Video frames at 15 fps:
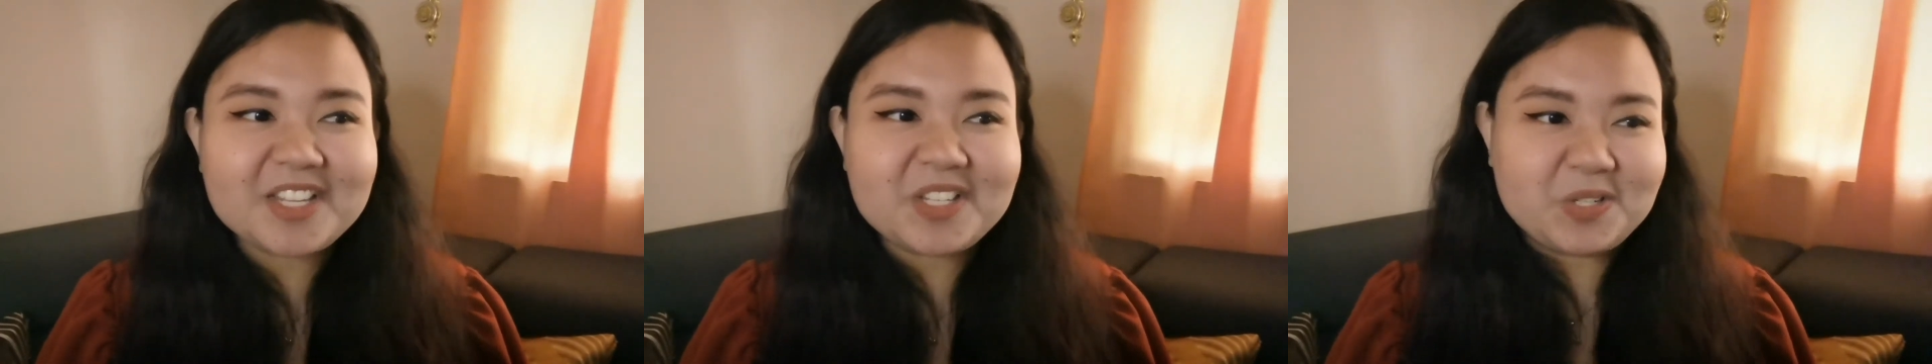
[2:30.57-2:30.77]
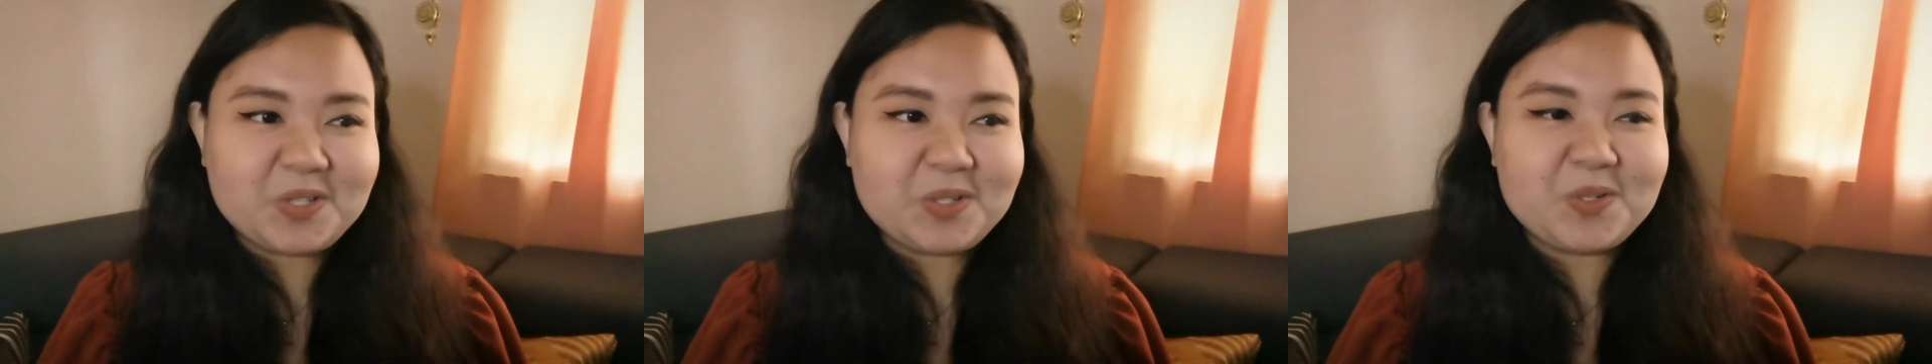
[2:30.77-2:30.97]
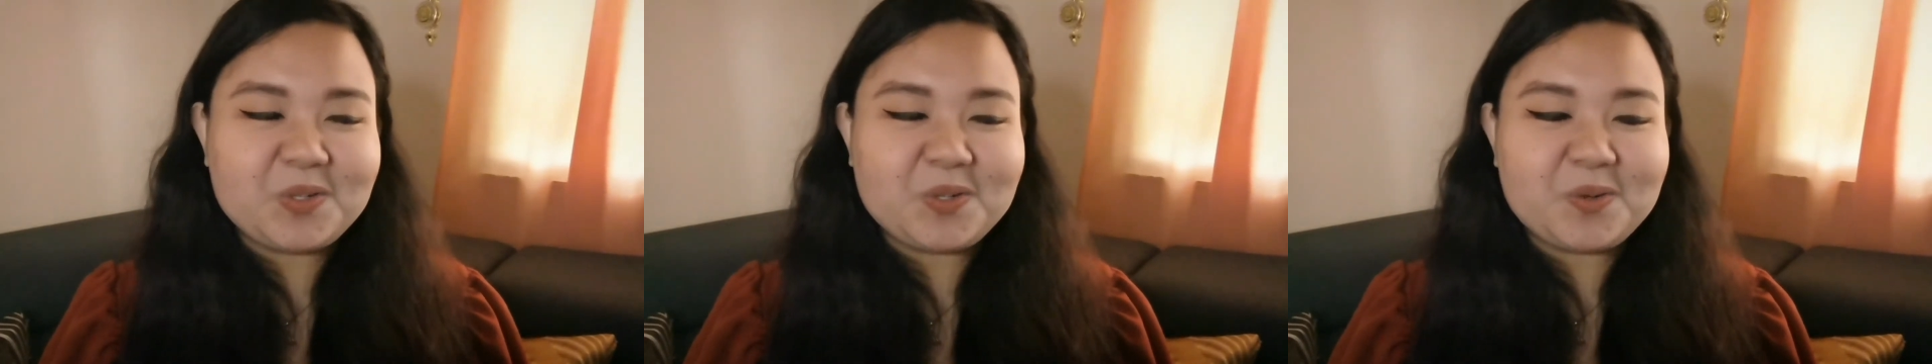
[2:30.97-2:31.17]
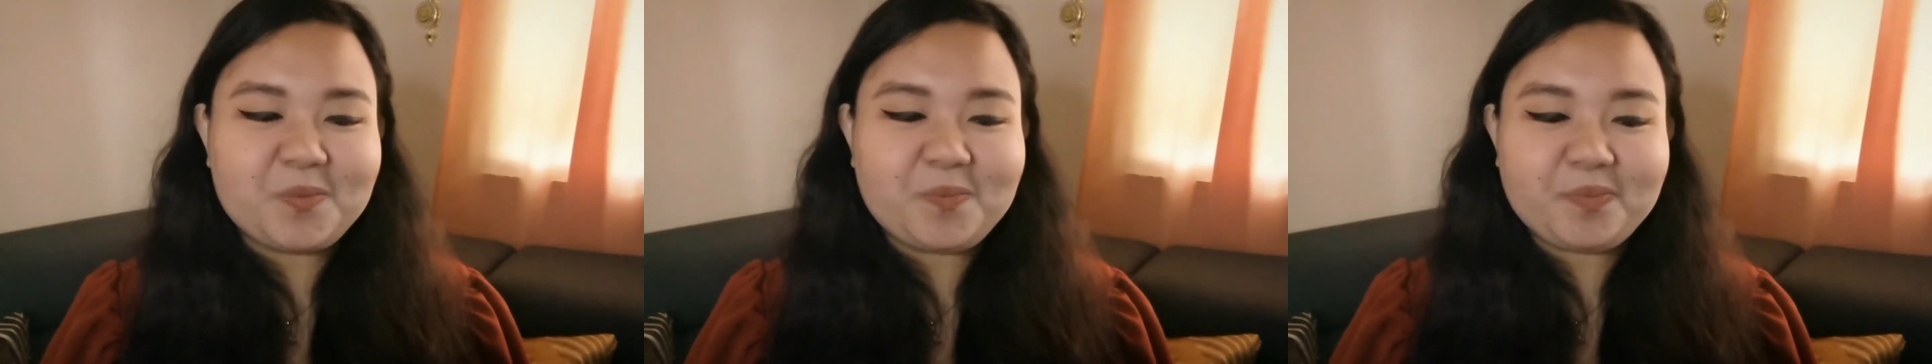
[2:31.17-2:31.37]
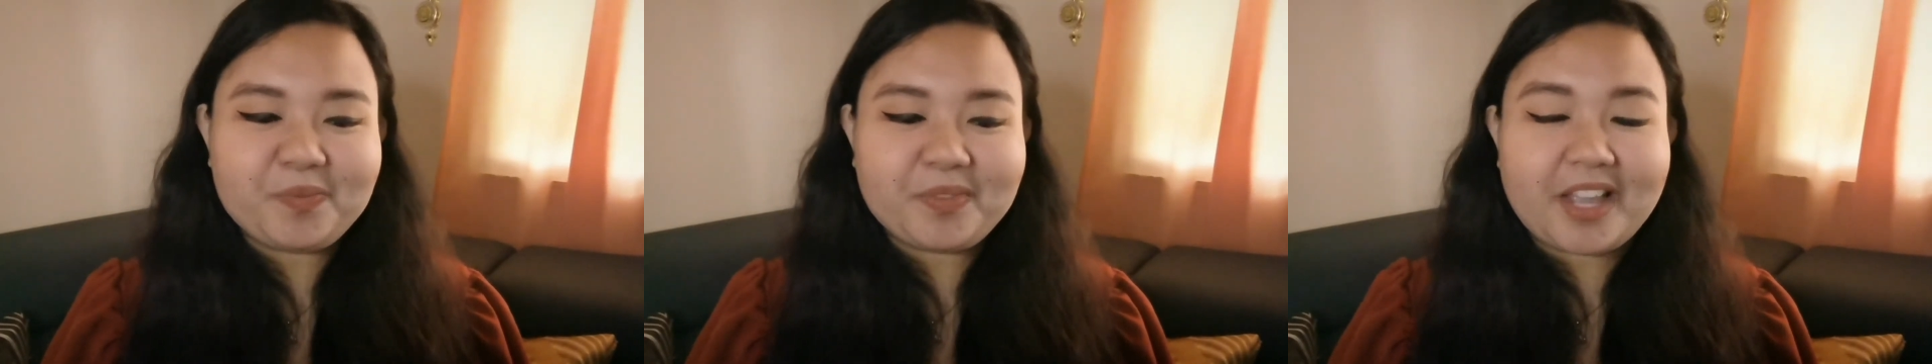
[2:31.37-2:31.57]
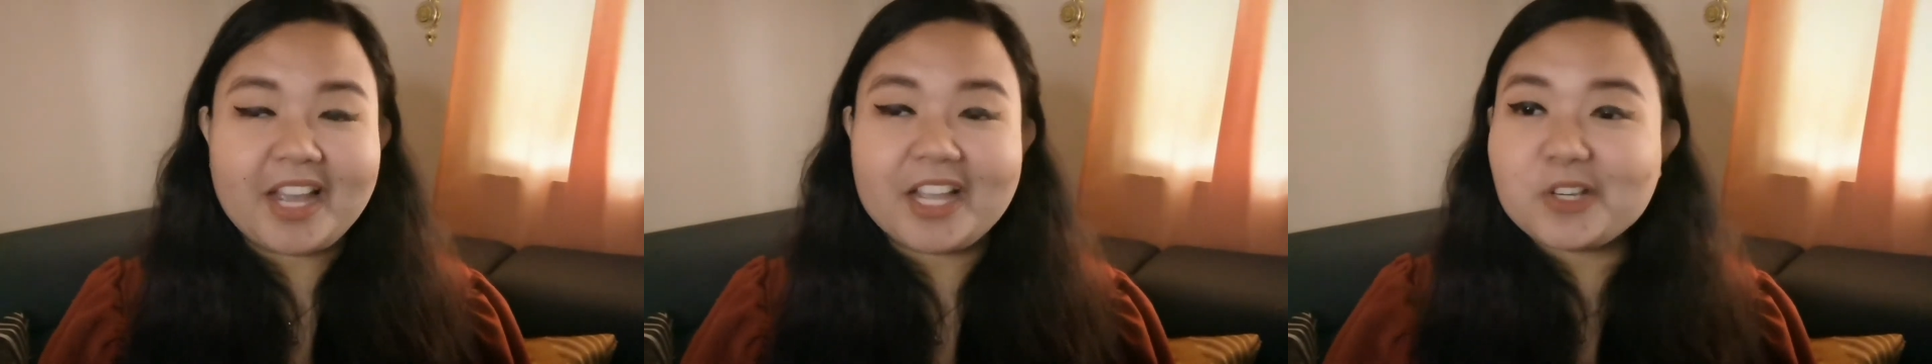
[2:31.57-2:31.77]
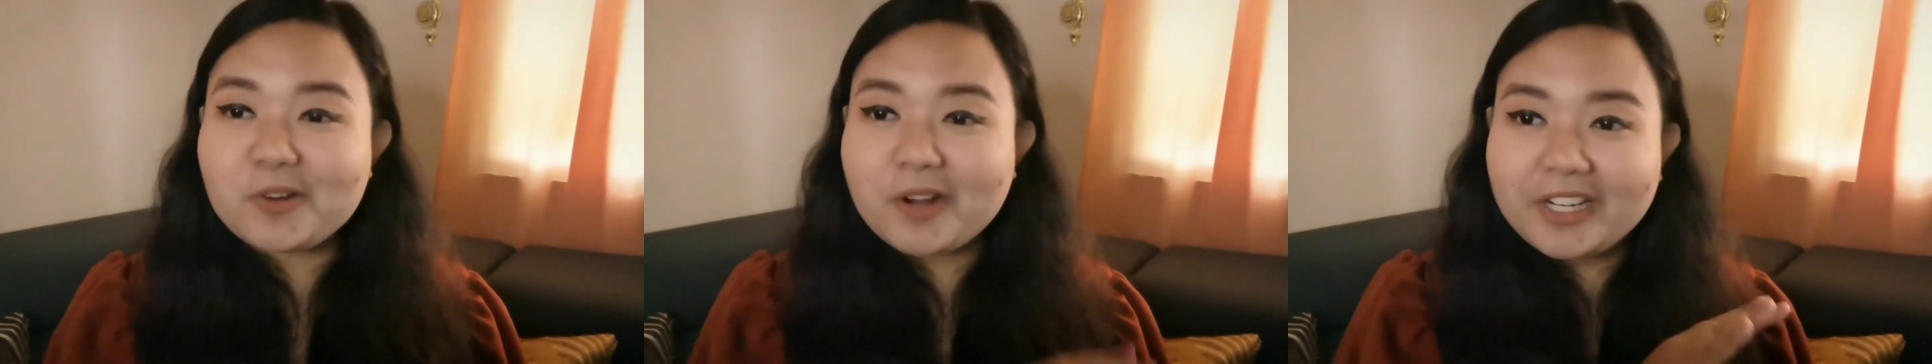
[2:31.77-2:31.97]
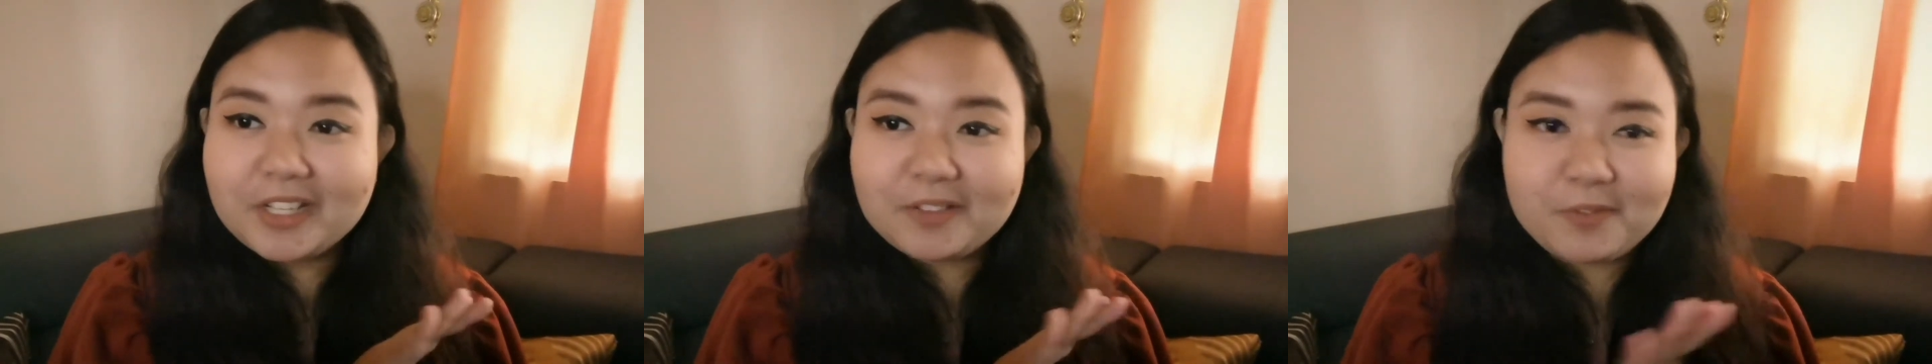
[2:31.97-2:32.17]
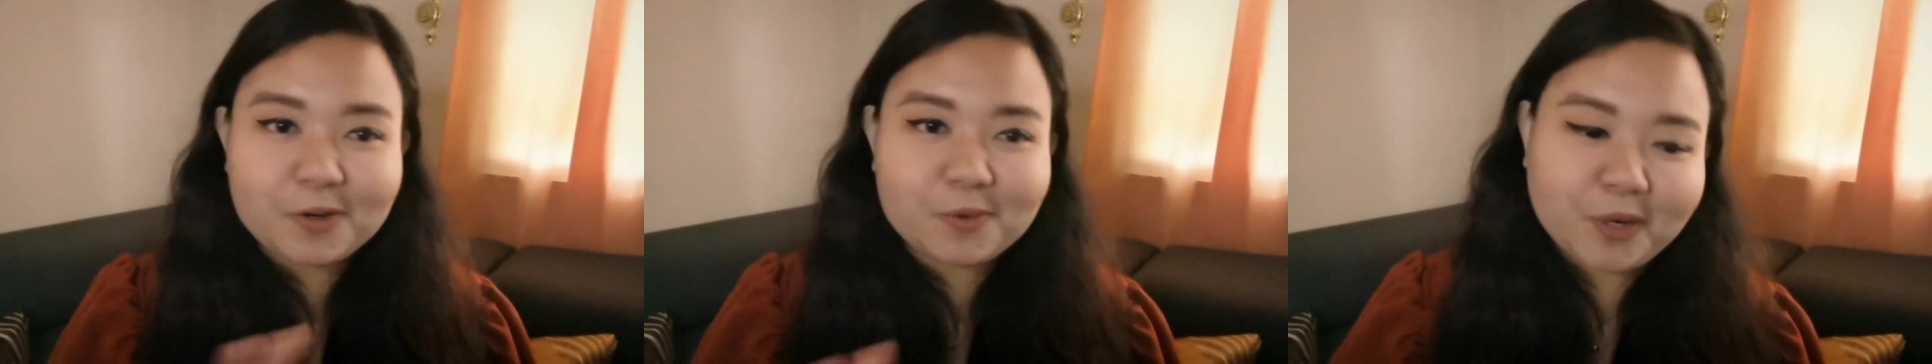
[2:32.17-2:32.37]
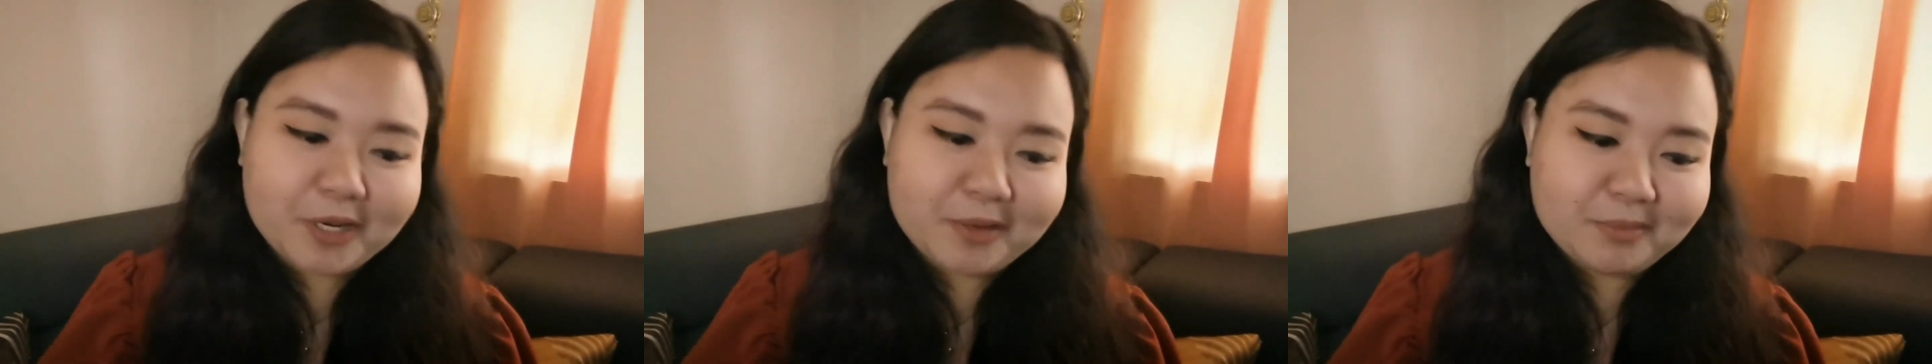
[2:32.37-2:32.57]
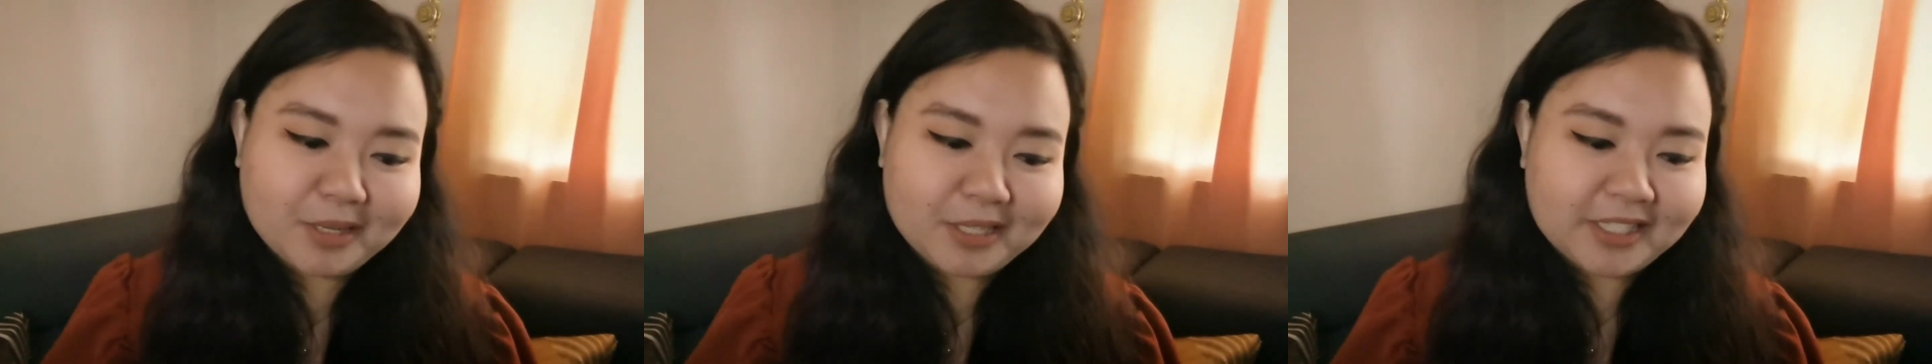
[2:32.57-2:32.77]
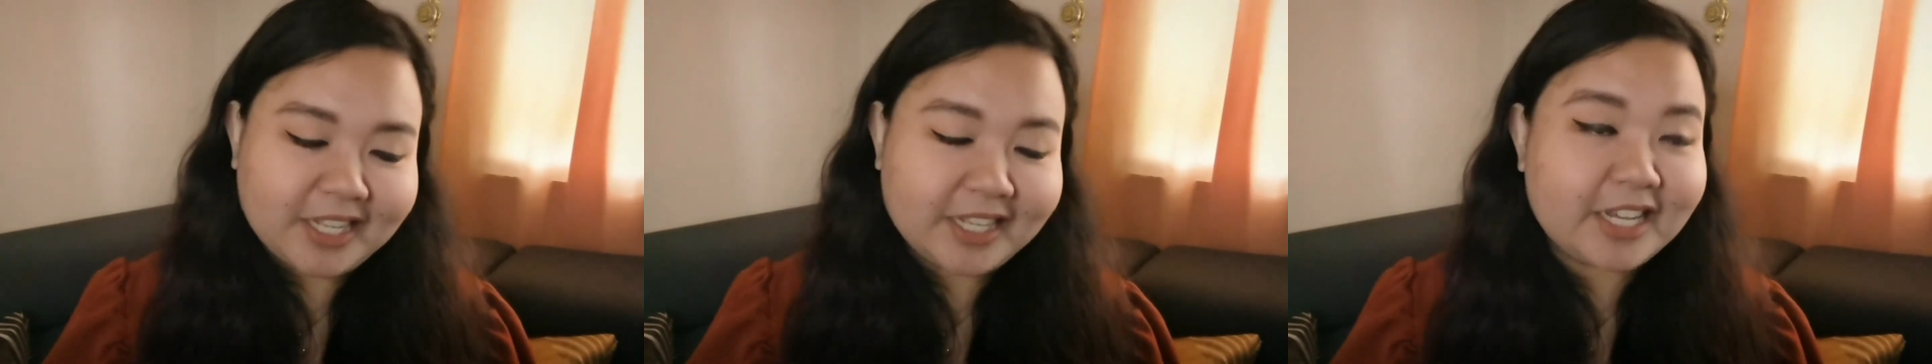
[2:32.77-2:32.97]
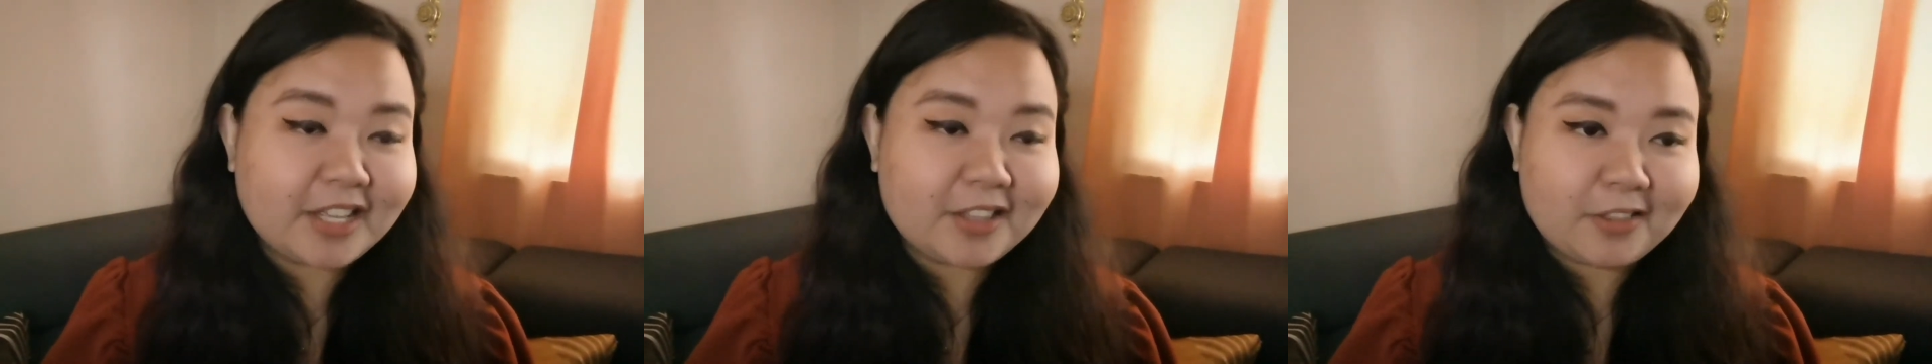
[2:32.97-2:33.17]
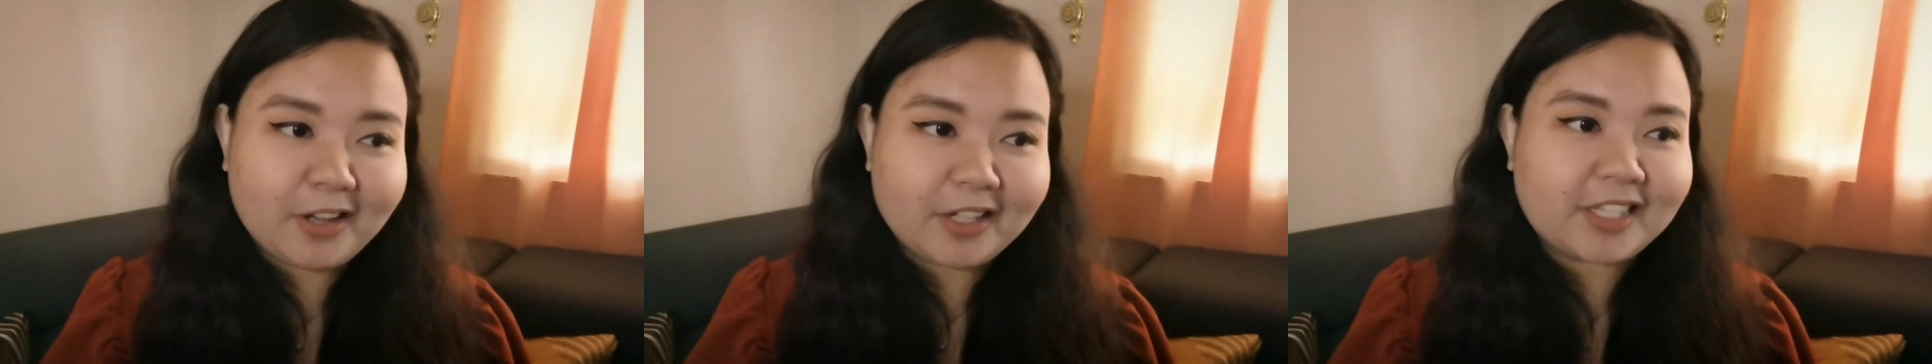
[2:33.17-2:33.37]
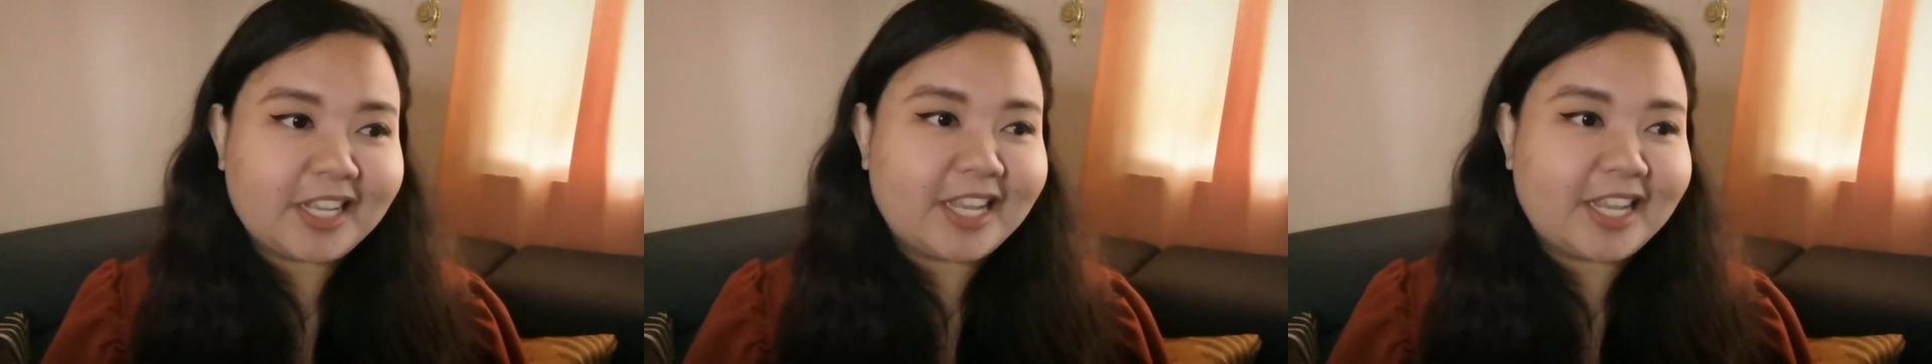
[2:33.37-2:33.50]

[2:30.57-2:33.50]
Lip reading: So I tried it for 1 month and I thought